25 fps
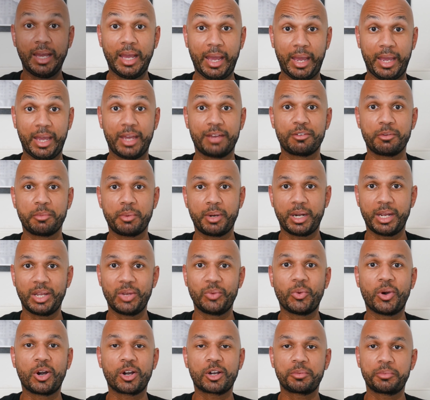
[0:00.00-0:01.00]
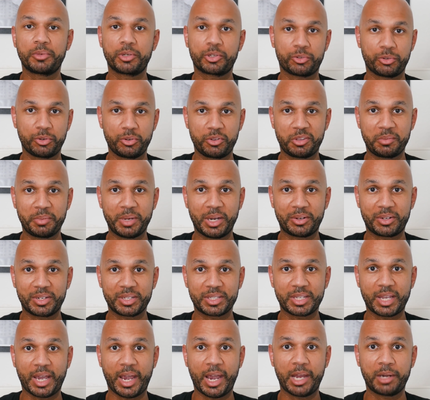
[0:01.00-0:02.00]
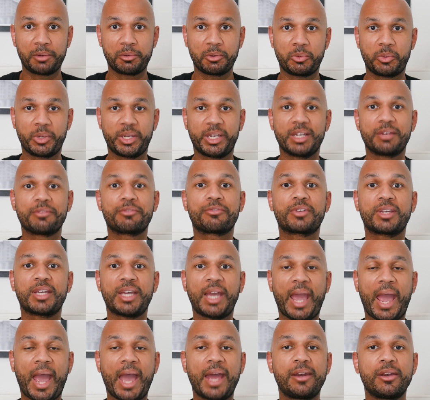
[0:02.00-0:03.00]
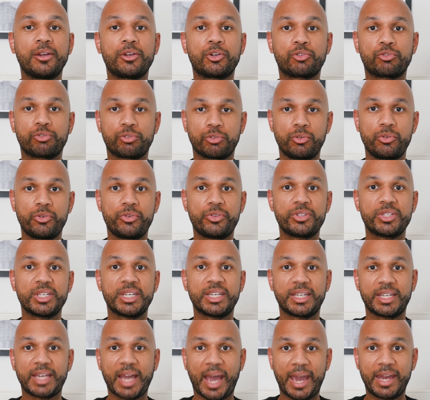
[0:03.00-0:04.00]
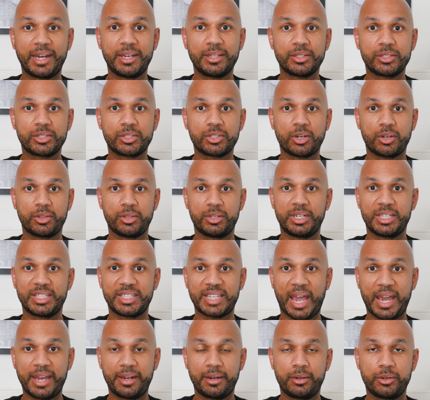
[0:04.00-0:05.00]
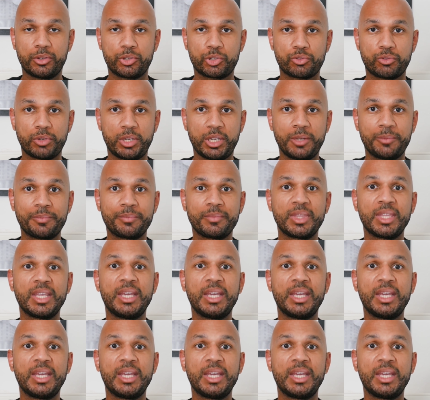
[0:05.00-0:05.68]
Hey everybody, welcome to Truth About Design, where we give candid truth and guidance on the design industry.